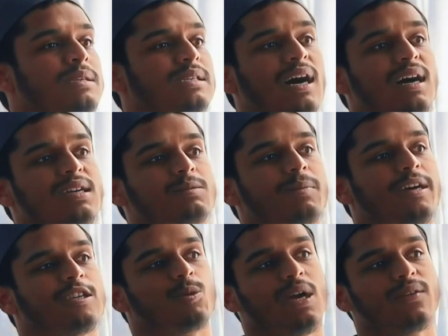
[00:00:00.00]
is asked by
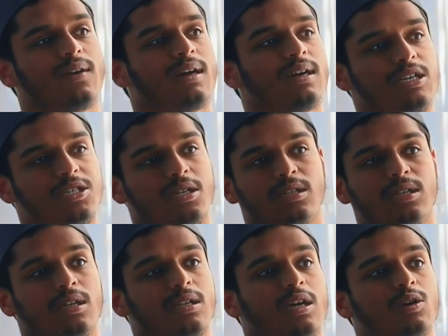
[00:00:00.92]
his wife Aisha
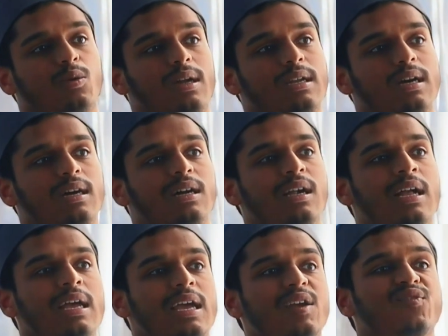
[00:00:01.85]
radiallahu anha,
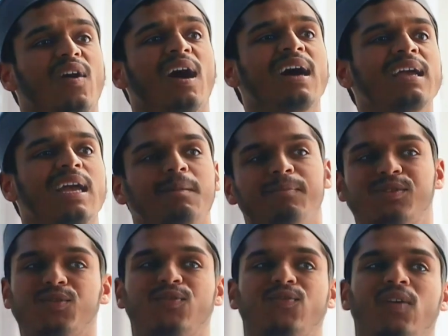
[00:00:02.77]
if I am
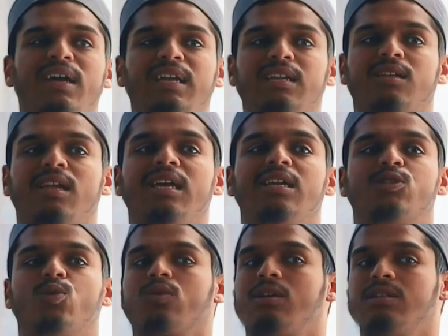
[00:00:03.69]
to find
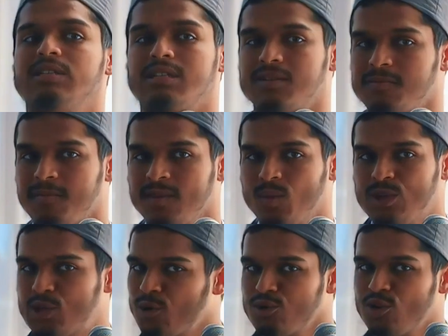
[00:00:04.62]
Laylatul Qadr,
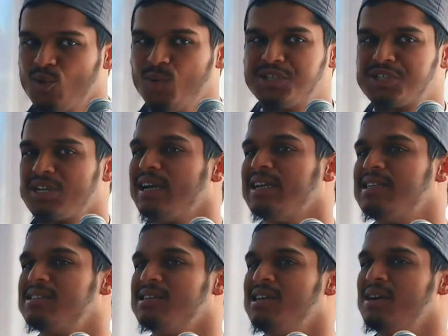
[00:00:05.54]
we don't know which
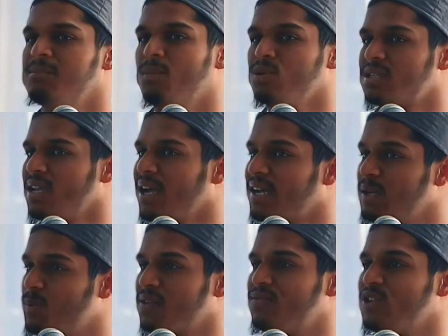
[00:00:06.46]
night, most
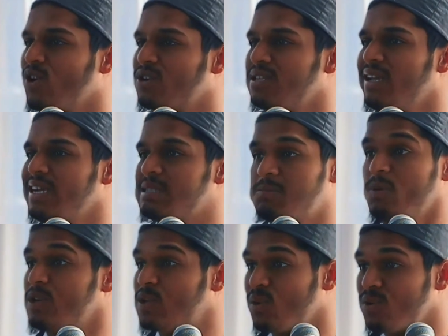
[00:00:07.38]
likely one of the odd nights, but
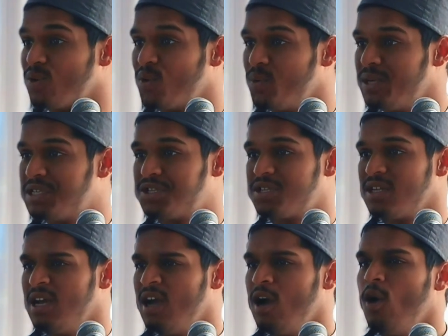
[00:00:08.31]
we don't know
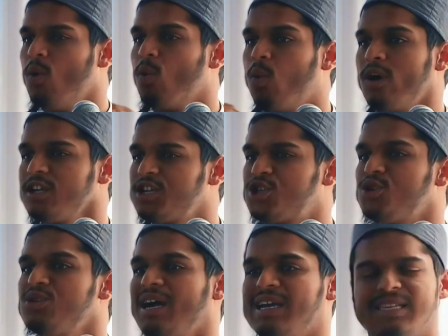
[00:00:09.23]
which, what
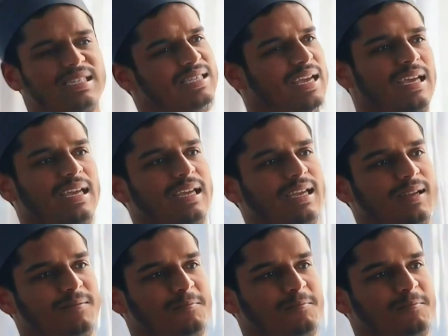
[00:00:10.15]
should I say?